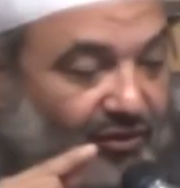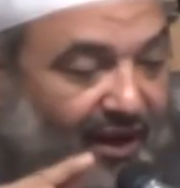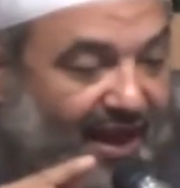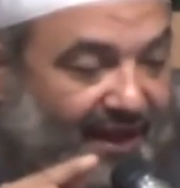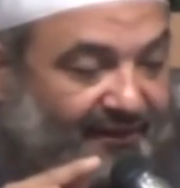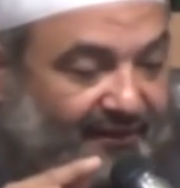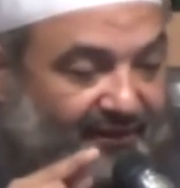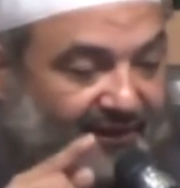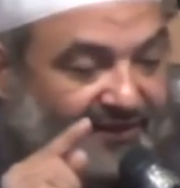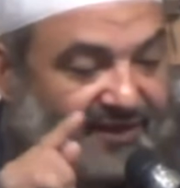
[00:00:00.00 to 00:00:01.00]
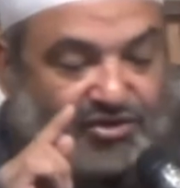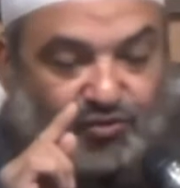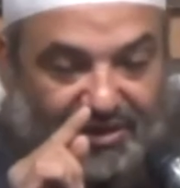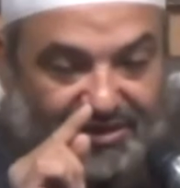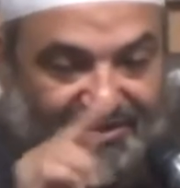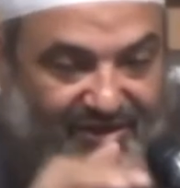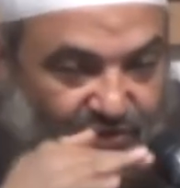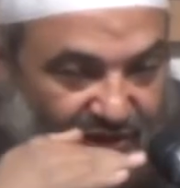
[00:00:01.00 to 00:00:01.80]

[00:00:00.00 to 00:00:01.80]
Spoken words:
of the Quran in tajweed.